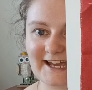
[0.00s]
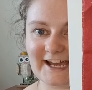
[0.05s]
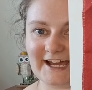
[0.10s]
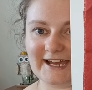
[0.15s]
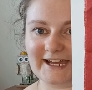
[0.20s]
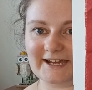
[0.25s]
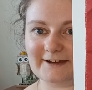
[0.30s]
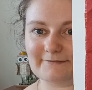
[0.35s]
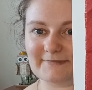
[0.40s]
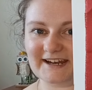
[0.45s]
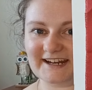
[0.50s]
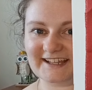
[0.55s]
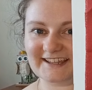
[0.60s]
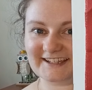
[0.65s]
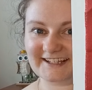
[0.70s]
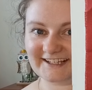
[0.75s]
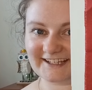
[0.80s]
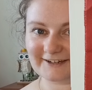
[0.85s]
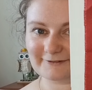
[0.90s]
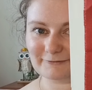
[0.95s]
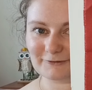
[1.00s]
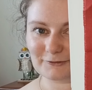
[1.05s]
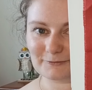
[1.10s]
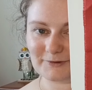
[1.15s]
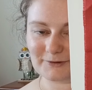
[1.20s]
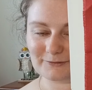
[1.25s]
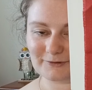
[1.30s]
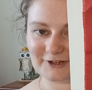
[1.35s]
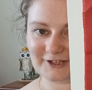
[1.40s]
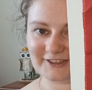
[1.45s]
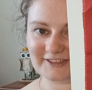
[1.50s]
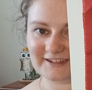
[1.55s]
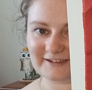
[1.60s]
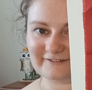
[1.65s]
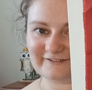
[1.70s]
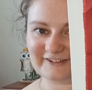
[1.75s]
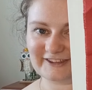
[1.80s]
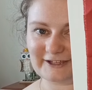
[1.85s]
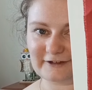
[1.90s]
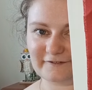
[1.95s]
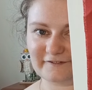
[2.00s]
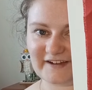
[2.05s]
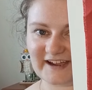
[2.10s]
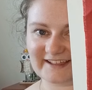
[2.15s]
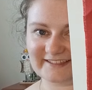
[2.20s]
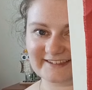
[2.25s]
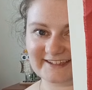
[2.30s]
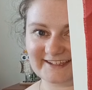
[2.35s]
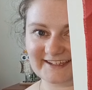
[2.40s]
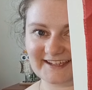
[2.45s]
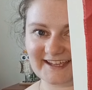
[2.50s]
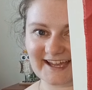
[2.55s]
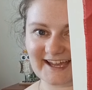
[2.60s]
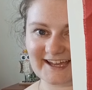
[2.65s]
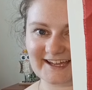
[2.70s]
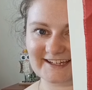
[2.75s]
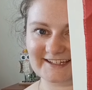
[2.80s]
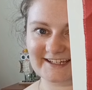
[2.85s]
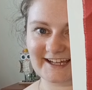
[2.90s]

Um, and I think it will be worth it for the effect that you get